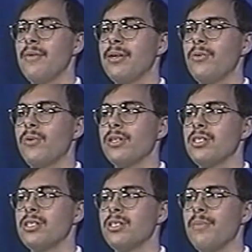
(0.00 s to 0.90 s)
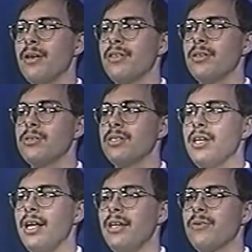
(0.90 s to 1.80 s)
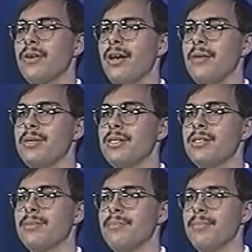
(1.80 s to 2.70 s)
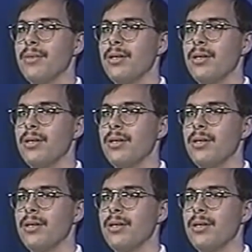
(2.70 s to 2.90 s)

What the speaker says: if you have any questions about the Lusitania or comments.